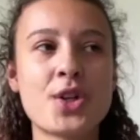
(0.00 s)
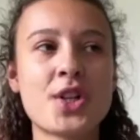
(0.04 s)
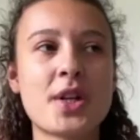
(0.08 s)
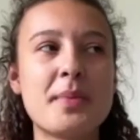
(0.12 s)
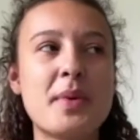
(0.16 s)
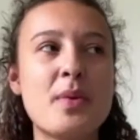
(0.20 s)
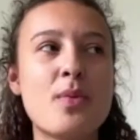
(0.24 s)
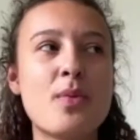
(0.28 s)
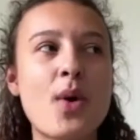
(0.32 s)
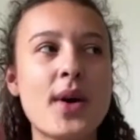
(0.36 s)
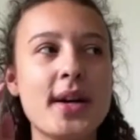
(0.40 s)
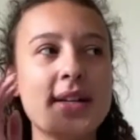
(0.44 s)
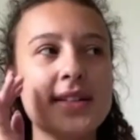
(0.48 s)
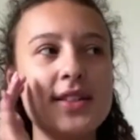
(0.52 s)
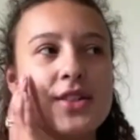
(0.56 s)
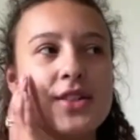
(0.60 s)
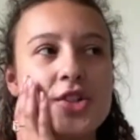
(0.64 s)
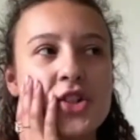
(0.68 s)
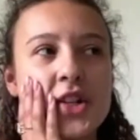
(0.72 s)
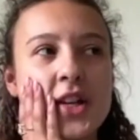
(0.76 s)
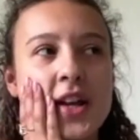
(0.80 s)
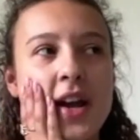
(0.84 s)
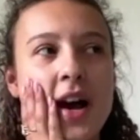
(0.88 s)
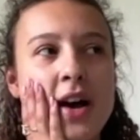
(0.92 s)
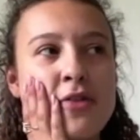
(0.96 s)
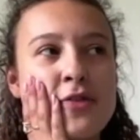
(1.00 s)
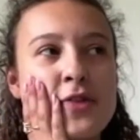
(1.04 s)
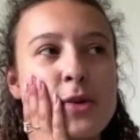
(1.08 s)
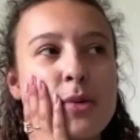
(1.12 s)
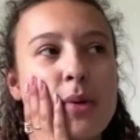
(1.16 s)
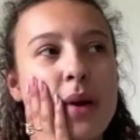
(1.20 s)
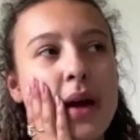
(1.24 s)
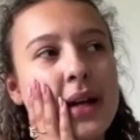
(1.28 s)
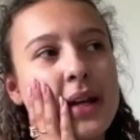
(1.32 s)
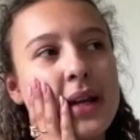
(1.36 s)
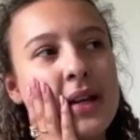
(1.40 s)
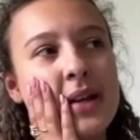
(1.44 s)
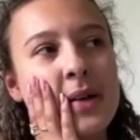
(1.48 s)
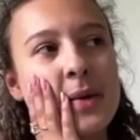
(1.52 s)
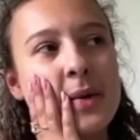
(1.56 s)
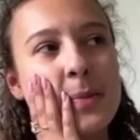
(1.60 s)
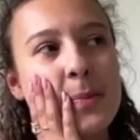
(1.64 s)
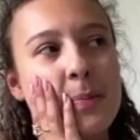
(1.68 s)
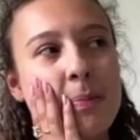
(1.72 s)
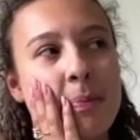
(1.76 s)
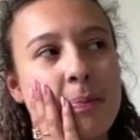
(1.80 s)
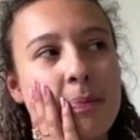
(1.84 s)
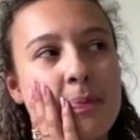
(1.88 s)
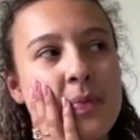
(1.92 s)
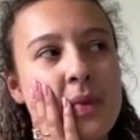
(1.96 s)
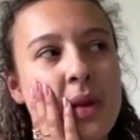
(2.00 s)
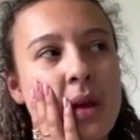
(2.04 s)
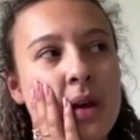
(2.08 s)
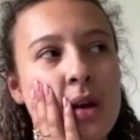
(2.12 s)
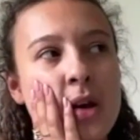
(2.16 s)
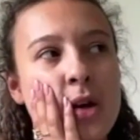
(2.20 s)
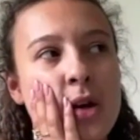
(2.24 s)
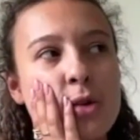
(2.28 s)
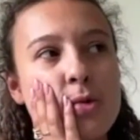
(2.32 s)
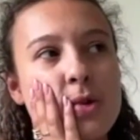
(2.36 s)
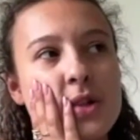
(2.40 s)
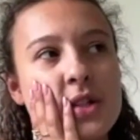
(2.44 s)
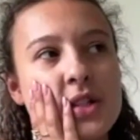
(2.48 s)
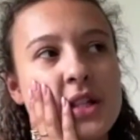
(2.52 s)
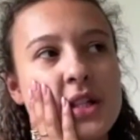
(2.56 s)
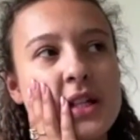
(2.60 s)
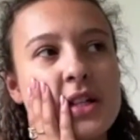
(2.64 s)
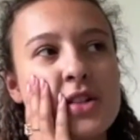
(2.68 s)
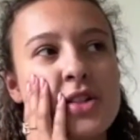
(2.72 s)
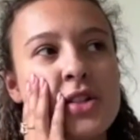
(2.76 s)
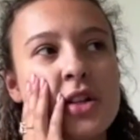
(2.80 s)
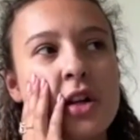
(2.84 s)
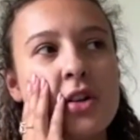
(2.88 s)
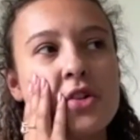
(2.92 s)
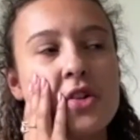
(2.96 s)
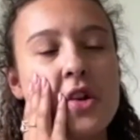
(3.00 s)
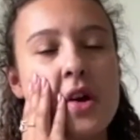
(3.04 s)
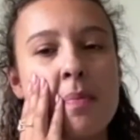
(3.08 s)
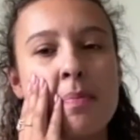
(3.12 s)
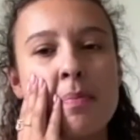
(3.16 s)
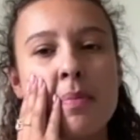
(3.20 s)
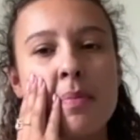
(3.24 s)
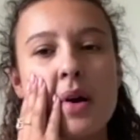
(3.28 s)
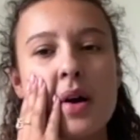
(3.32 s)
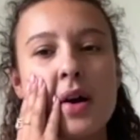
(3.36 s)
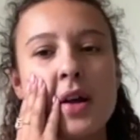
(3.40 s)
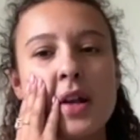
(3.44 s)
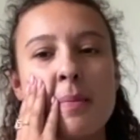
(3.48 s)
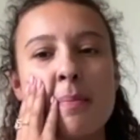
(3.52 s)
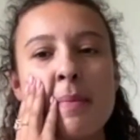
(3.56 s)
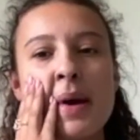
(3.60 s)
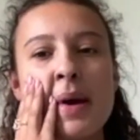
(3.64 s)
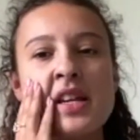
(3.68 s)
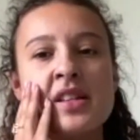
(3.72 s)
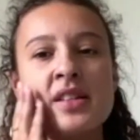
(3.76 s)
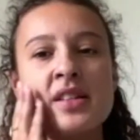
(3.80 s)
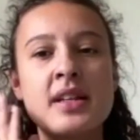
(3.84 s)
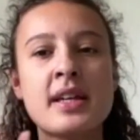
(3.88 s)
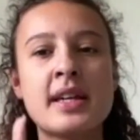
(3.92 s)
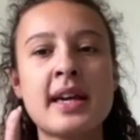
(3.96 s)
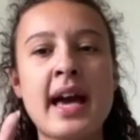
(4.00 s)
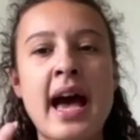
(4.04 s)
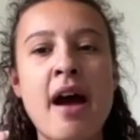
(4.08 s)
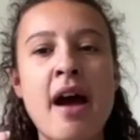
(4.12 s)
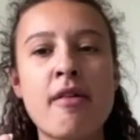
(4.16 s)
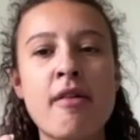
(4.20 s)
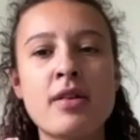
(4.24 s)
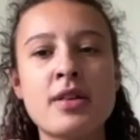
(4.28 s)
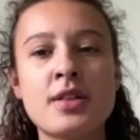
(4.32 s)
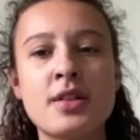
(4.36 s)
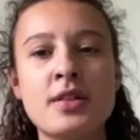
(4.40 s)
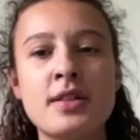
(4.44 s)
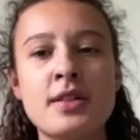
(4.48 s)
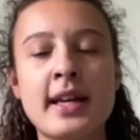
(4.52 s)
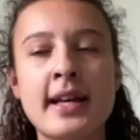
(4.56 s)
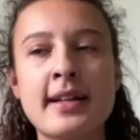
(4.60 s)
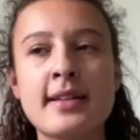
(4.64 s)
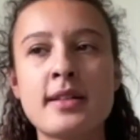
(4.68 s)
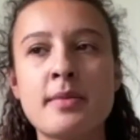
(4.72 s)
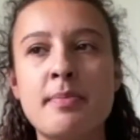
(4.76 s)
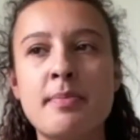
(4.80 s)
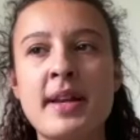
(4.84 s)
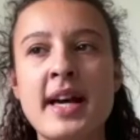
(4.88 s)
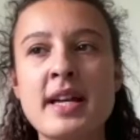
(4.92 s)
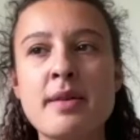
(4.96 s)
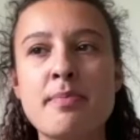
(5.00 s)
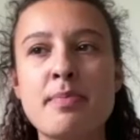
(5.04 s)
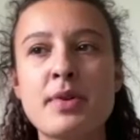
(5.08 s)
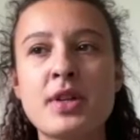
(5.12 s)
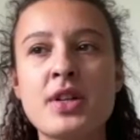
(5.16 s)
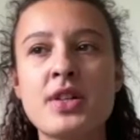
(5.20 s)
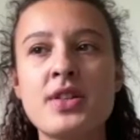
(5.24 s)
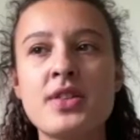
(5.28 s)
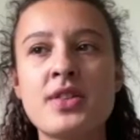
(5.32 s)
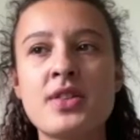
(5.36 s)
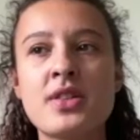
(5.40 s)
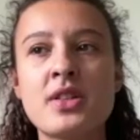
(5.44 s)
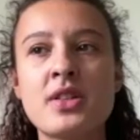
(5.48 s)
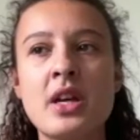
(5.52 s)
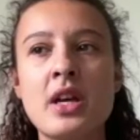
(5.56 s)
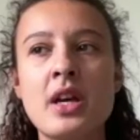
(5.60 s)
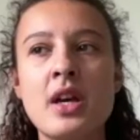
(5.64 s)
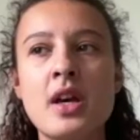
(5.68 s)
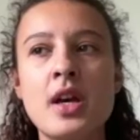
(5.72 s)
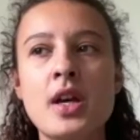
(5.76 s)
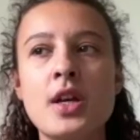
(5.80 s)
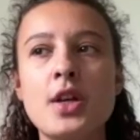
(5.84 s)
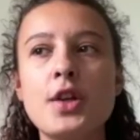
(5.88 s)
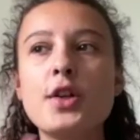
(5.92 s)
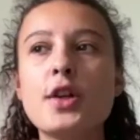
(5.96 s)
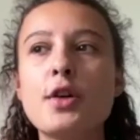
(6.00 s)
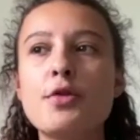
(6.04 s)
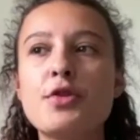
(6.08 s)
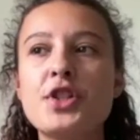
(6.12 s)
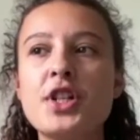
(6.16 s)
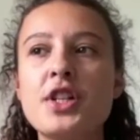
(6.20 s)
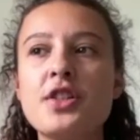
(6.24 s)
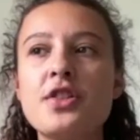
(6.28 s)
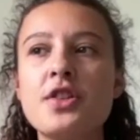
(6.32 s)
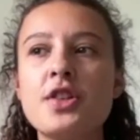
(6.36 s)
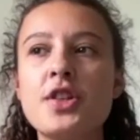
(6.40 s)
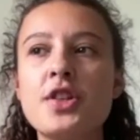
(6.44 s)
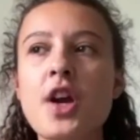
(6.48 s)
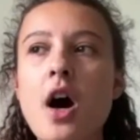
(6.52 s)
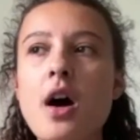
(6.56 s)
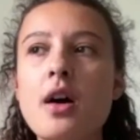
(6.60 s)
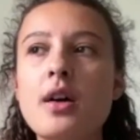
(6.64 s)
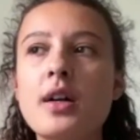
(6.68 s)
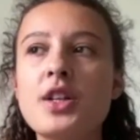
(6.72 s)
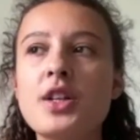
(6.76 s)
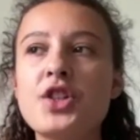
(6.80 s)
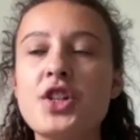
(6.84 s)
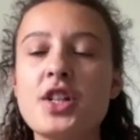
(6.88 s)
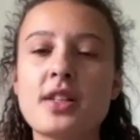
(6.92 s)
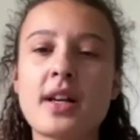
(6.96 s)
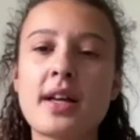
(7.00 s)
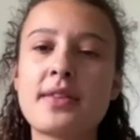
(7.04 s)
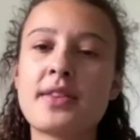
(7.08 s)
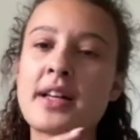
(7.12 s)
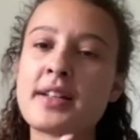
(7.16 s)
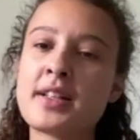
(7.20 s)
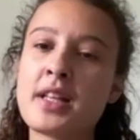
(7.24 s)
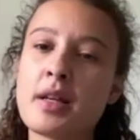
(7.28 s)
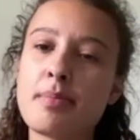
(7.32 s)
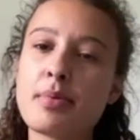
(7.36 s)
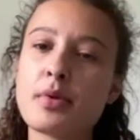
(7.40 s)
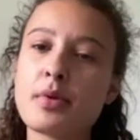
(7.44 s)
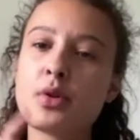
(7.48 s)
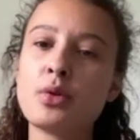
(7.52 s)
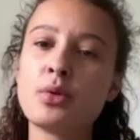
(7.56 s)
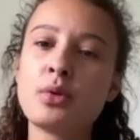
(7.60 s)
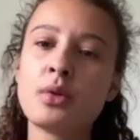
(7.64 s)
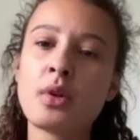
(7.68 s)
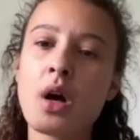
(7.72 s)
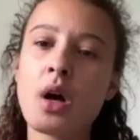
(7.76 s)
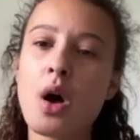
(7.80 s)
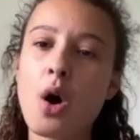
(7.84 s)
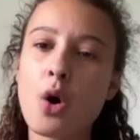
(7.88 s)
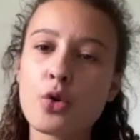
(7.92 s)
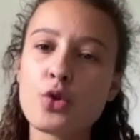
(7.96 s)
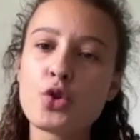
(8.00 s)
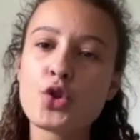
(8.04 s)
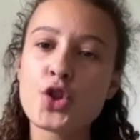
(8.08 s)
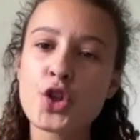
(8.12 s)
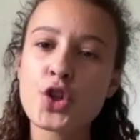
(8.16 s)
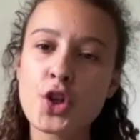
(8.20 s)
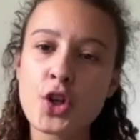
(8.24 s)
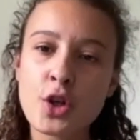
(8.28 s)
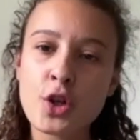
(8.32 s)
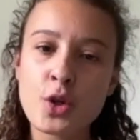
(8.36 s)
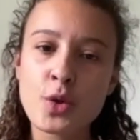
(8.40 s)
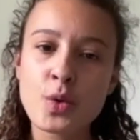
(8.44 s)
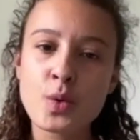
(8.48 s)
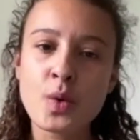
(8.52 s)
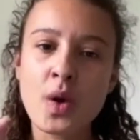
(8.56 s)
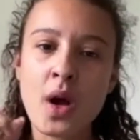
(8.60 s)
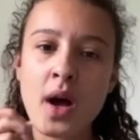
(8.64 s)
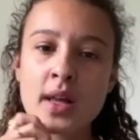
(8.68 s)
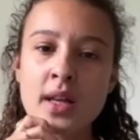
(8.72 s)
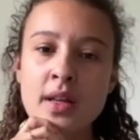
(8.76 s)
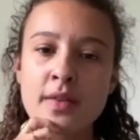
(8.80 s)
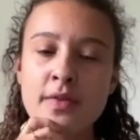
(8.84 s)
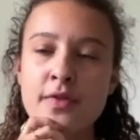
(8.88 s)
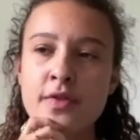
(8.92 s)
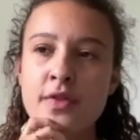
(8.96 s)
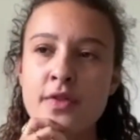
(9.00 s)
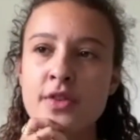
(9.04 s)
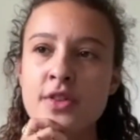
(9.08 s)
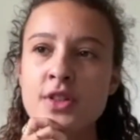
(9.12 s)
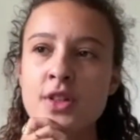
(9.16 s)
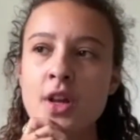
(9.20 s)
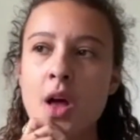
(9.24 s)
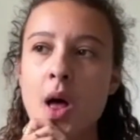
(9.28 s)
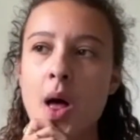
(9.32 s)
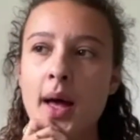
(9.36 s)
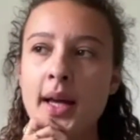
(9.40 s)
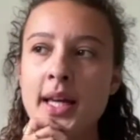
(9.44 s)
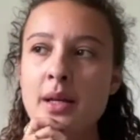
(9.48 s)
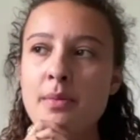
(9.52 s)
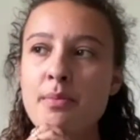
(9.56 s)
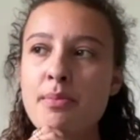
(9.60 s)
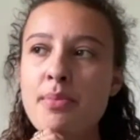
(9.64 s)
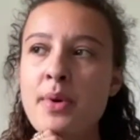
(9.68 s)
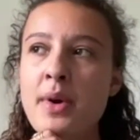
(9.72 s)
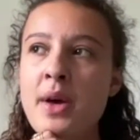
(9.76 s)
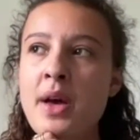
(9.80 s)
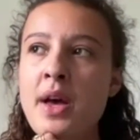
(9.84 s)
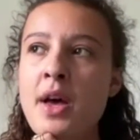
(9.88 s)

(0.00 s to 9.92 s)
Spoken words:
I mean, what isn't she? I feel like Christine is such an amazing character to get to play because, she's young and she's like that typical ingenue kind of type.